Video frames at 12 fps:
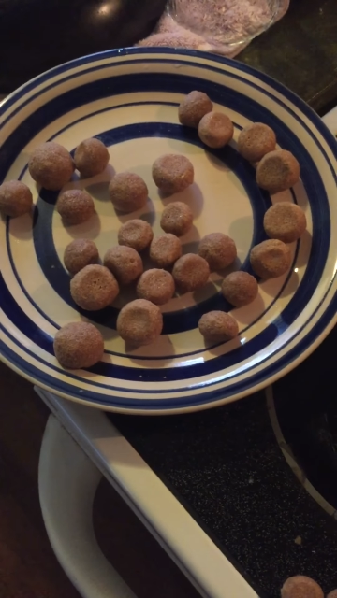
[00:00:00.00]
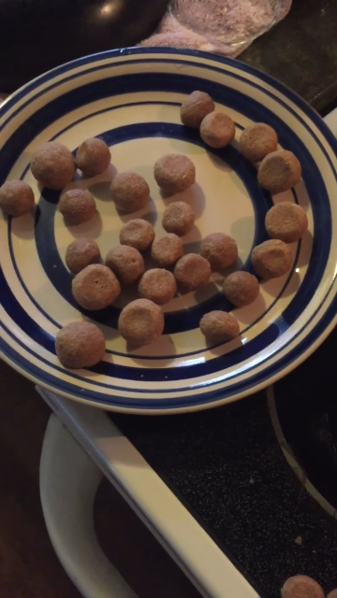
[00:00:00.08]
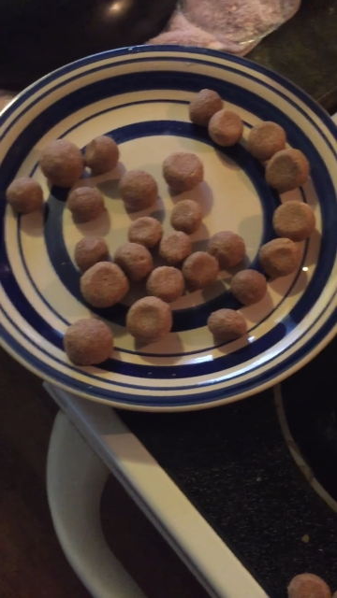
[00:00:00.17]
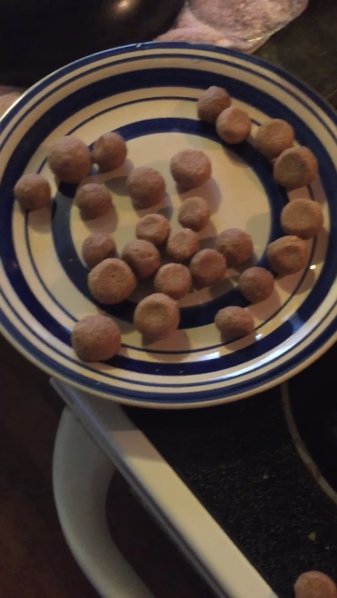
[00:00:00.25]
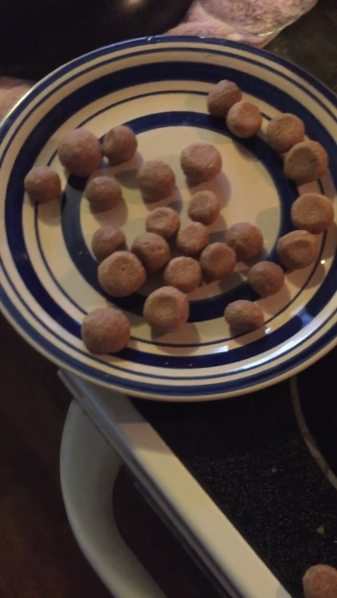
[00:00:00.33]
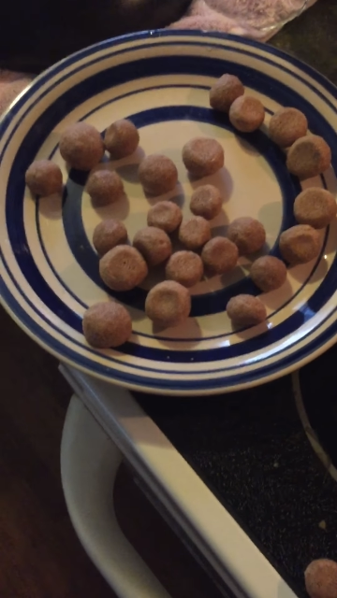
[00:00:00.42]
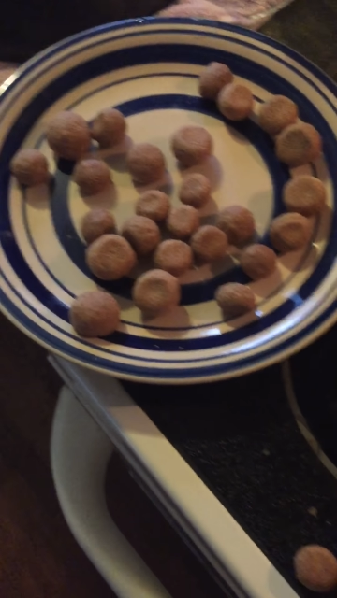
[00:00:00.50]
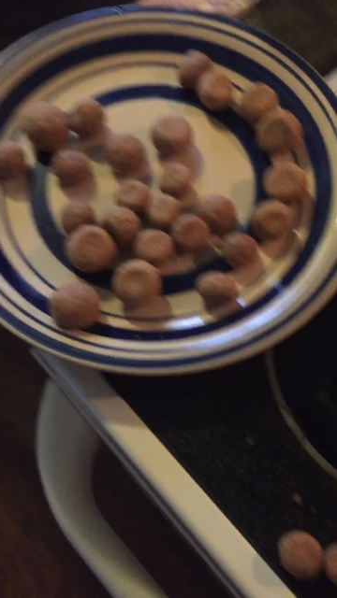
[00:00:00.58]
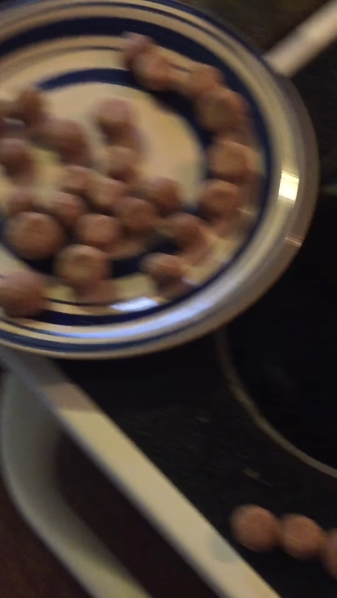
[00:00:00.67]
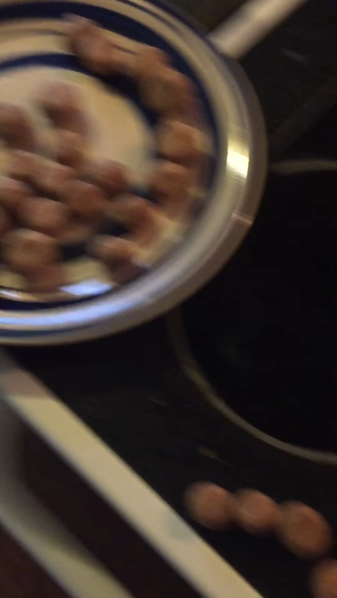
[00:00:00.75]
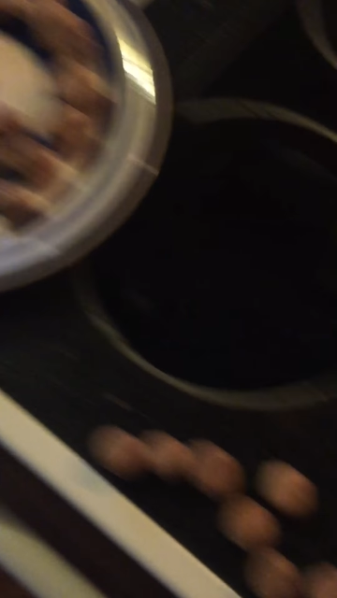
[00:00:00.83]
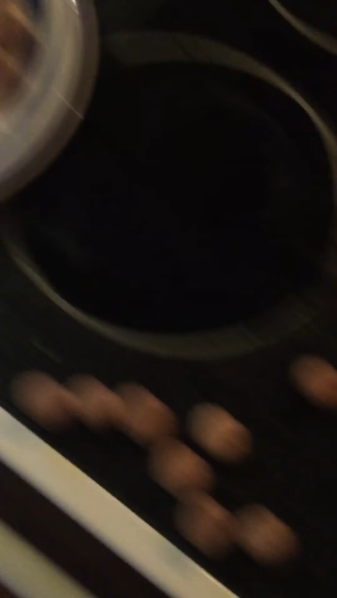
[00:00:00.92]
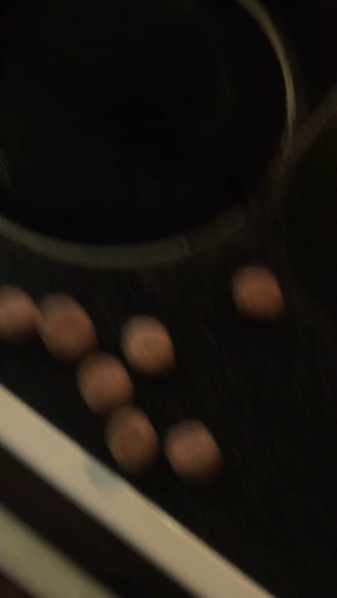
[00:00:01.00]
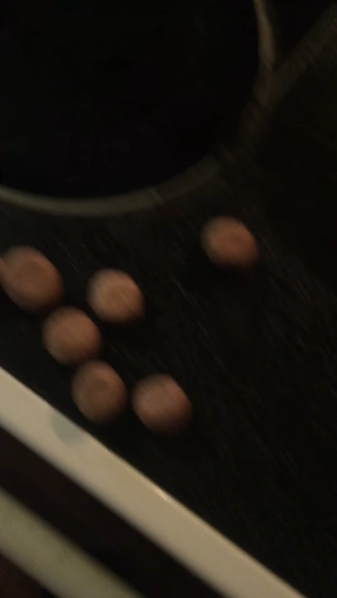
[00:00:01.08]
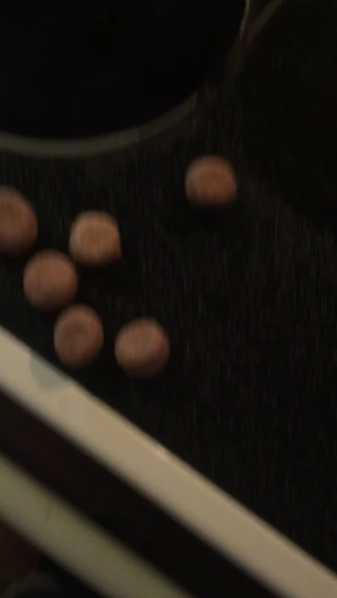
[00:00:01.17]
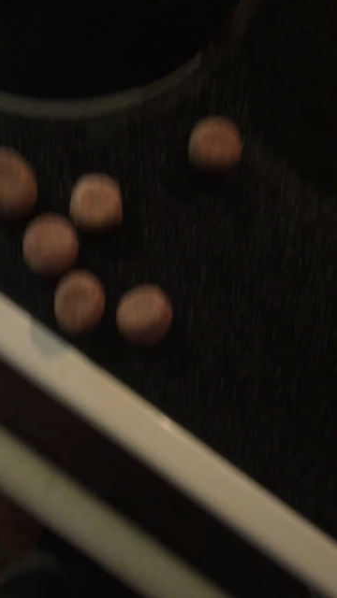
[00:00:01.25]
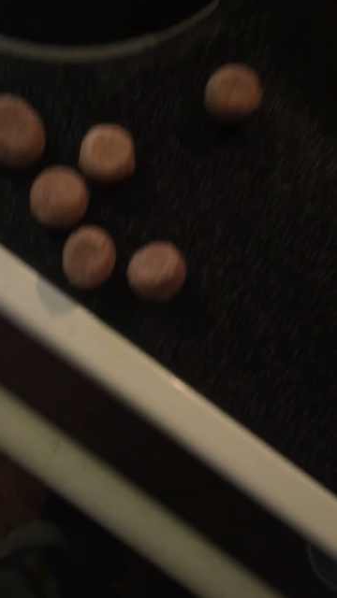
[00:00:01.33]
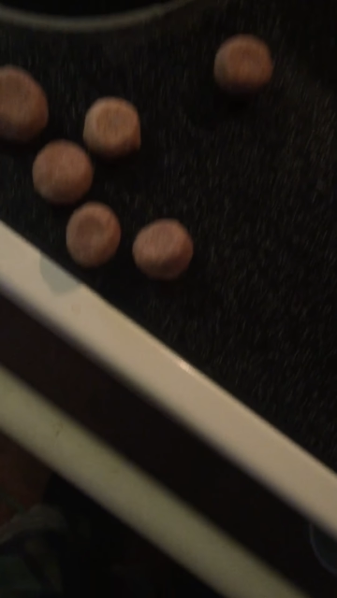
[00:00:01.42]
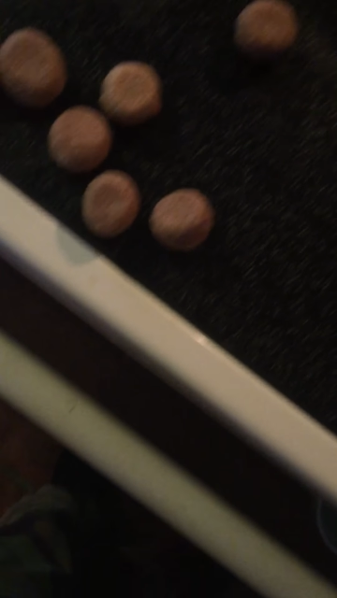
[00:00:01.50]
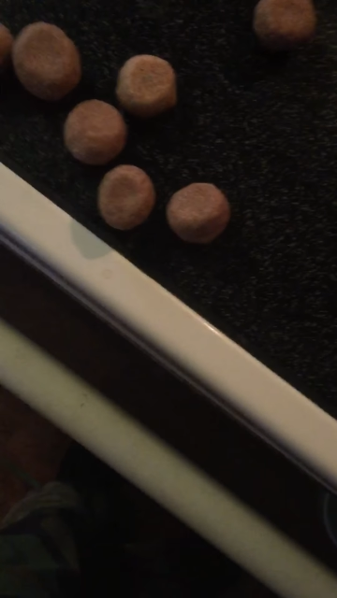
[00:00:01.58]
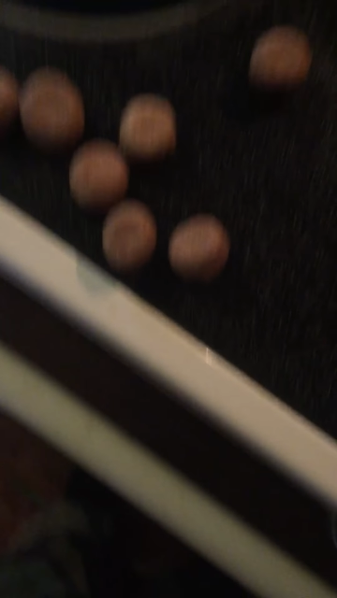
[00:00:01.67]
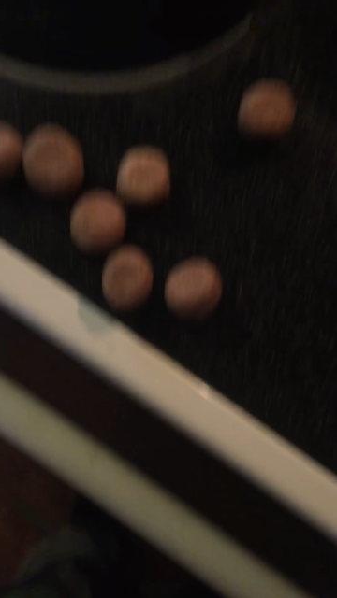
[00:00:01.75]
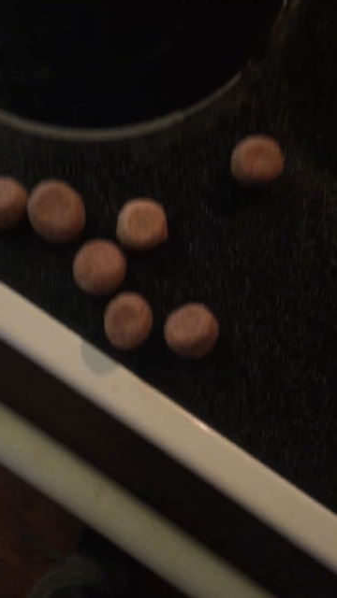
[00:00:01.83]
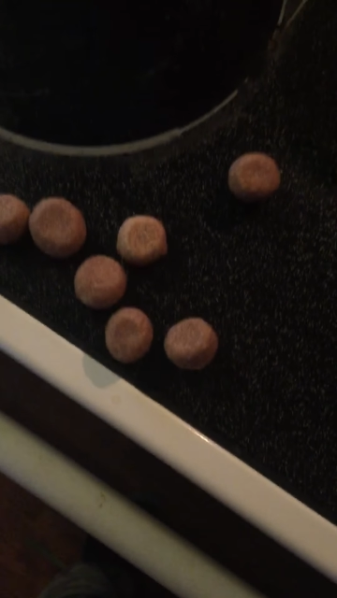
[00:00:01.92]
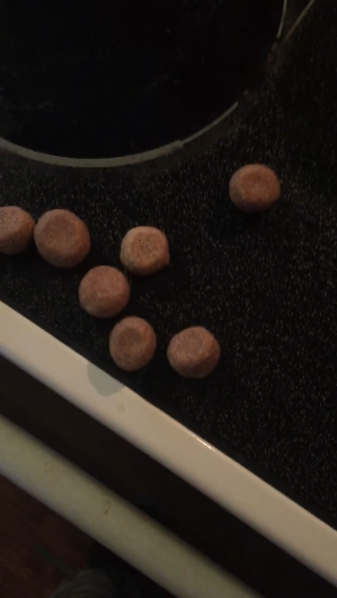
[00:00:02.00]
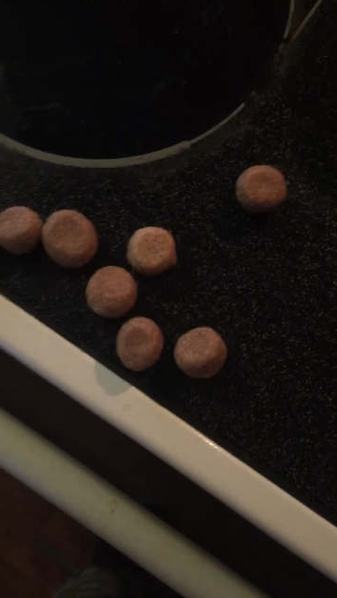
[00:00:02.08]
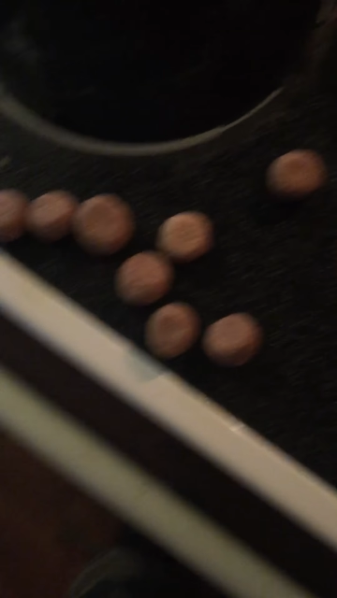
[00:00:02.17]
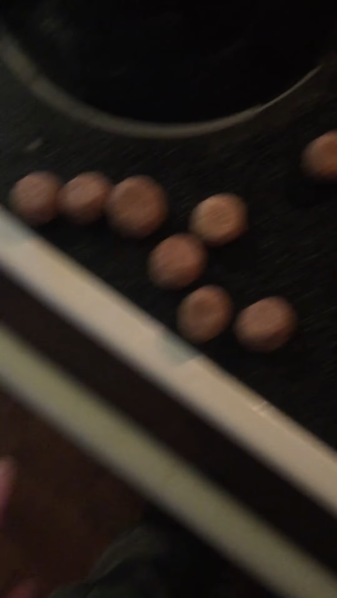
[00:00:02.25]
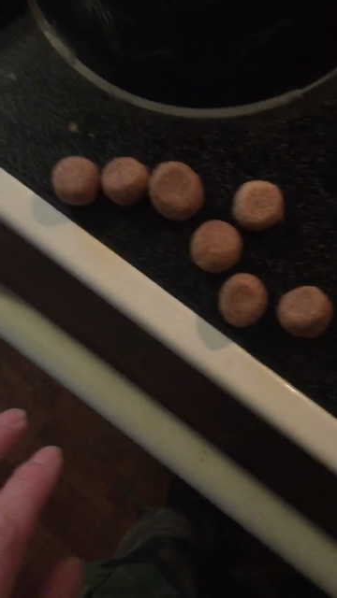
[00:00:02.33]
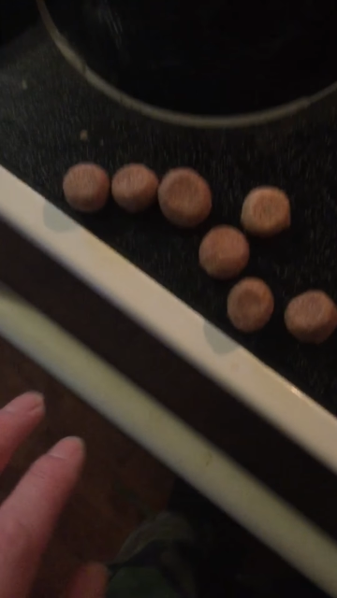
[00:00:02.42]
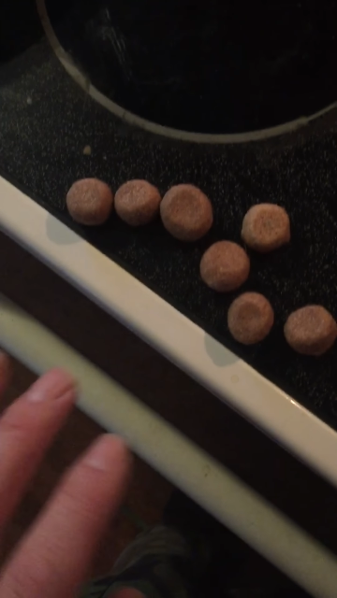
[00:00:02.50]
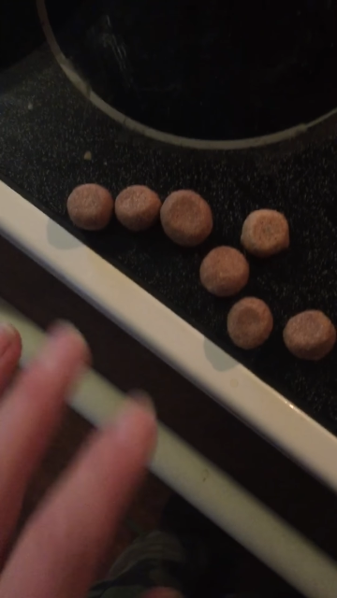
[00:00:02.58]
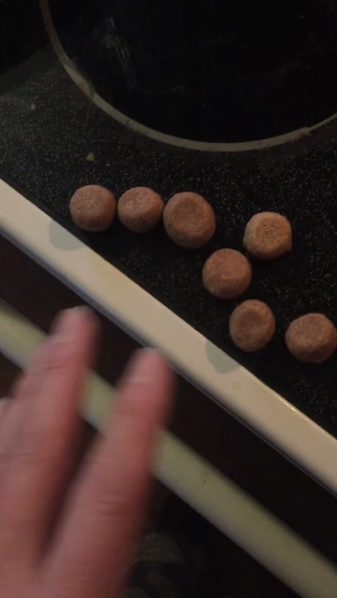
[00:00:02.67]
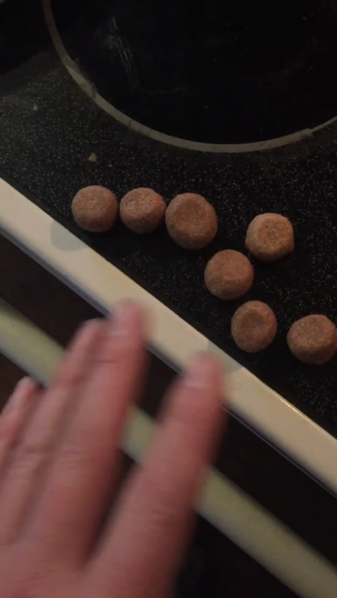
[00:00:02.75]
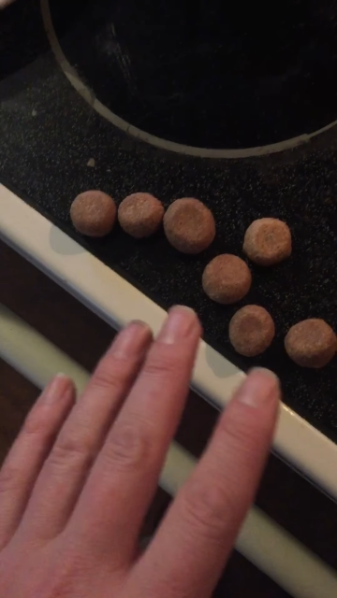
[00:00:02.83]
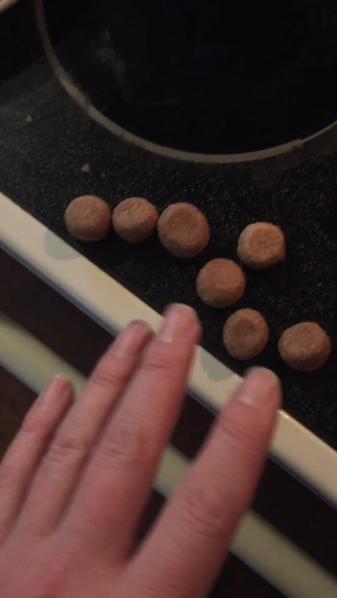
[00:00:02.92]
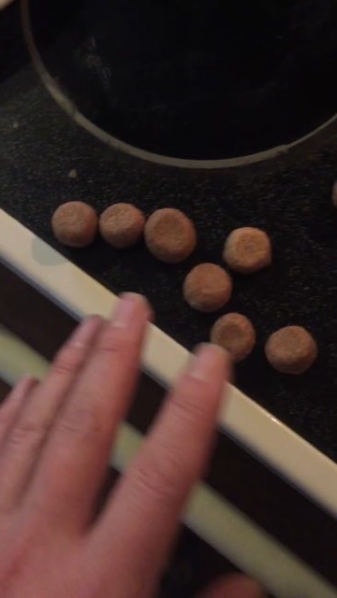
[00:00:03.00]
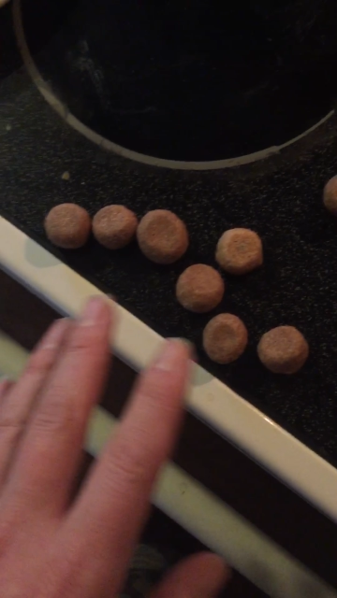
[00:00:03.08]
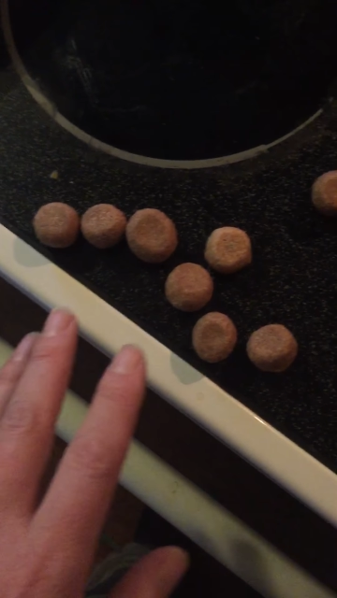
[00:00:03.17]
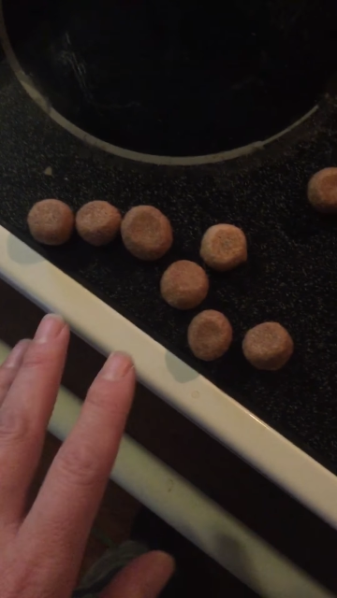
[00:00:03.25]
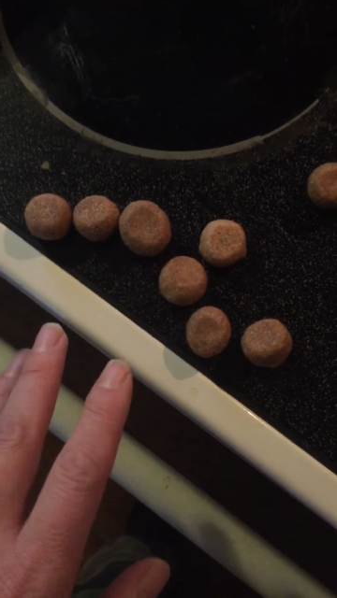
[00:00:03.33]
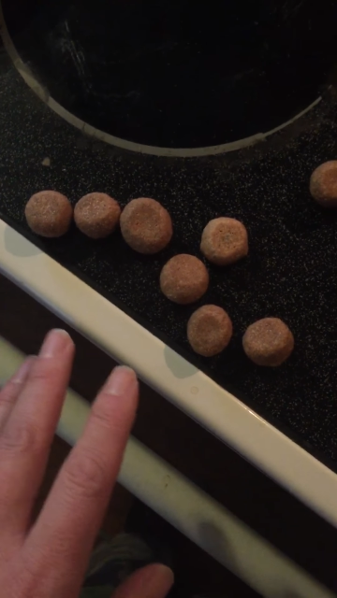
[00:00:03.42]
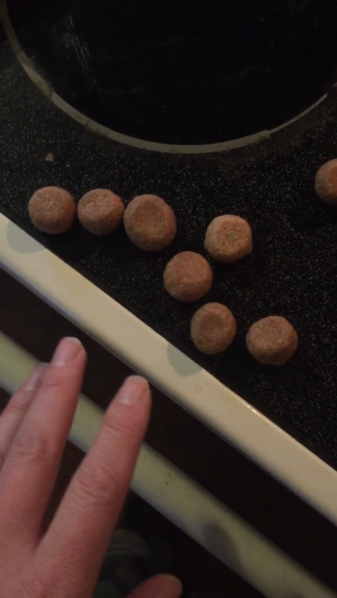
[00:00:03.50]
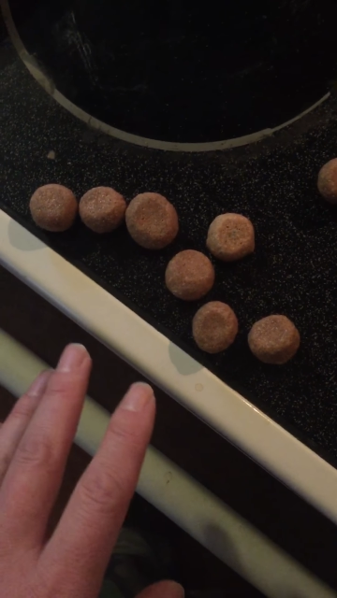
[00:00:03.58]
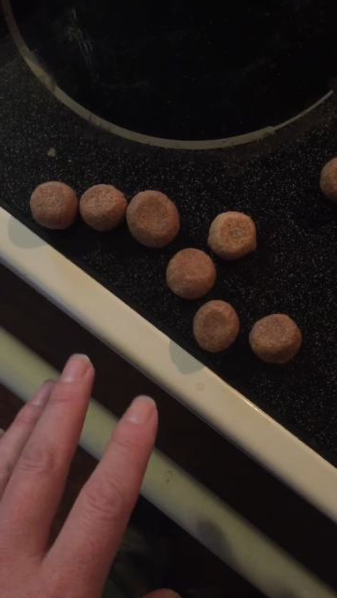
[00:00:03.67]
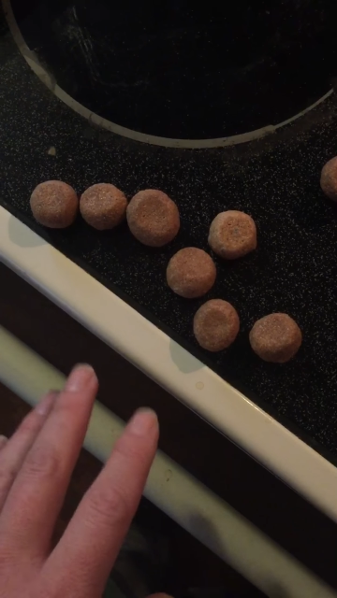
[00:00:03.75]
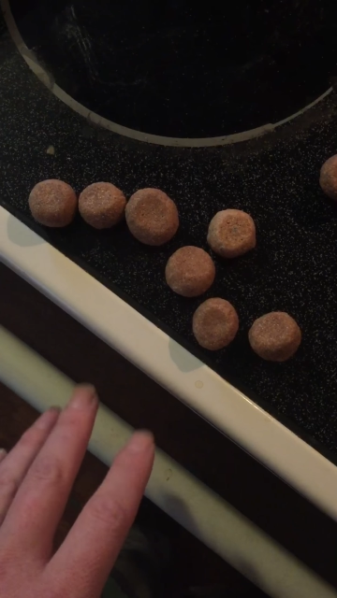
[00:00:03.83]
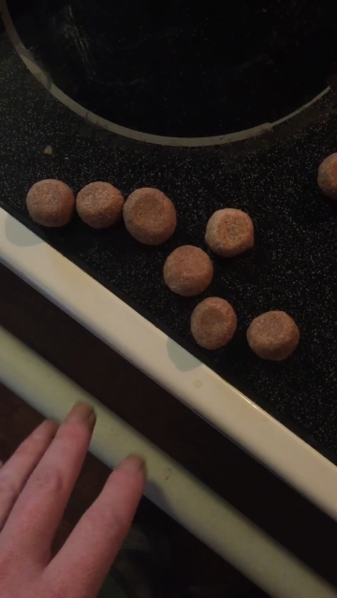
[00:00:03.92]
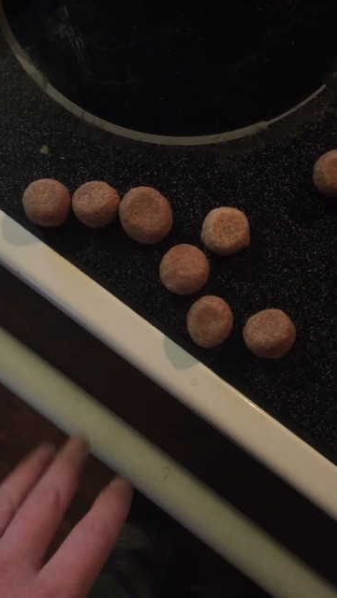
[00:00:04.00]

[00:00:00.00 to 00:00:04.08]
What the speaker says: [unreadable: no face in view]